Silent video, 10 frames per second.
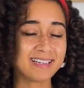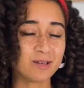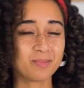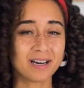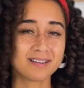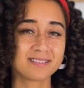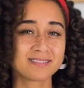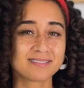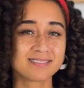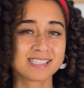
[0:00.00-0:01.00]
about
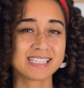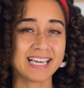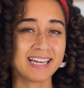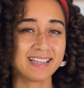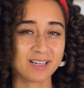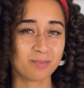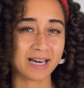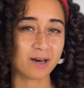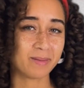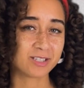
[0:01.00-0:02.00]
scanning their
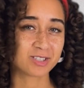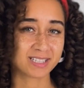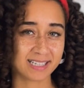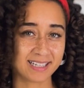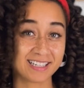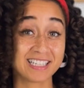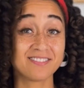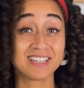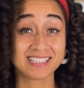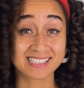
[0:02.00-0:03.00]
biometric data and
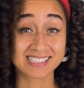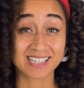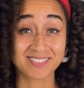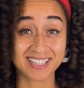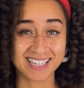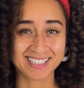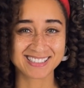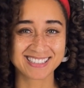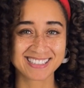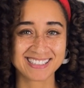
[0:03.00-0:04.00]
giving it to someone
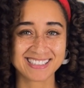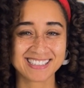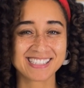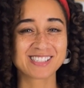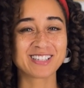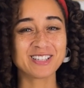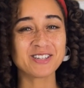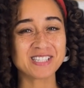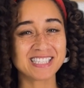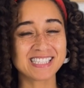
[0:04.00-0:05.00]
else. So in
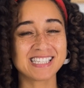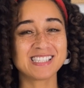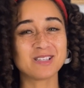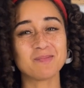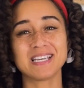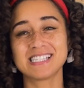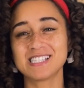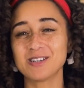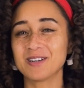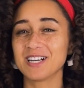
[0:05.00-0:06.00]
those instances, you may
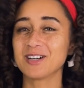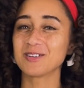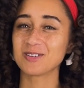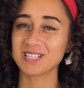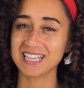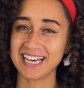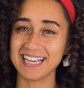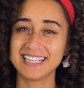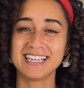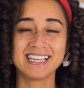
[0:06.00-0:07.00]
still want to go through the
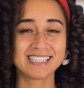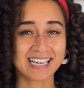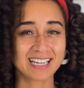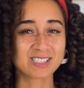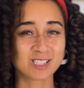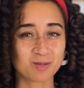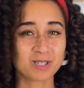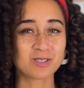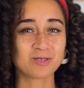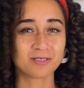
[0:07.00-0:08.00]
line to actually
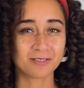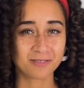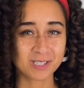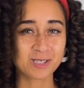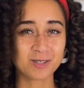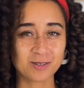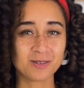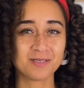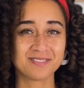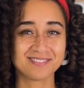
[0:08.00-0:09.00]
speak to a physical
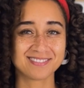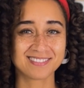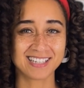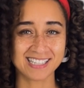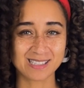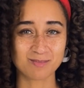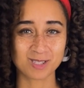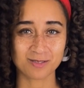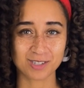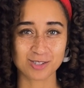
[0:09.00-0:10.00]
customs
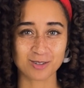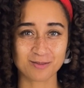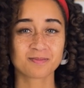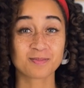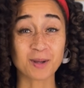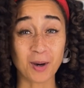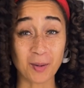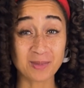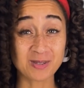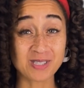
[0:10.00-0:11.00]
official.
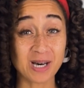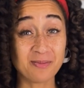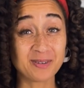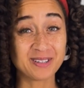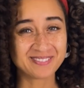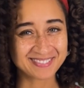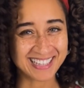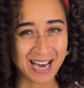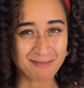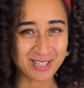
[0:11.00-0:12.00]
Hope this was helpful.
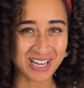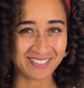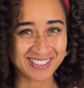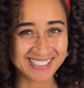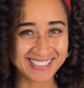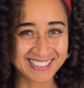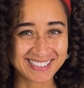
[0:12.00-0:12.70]
Happy travels.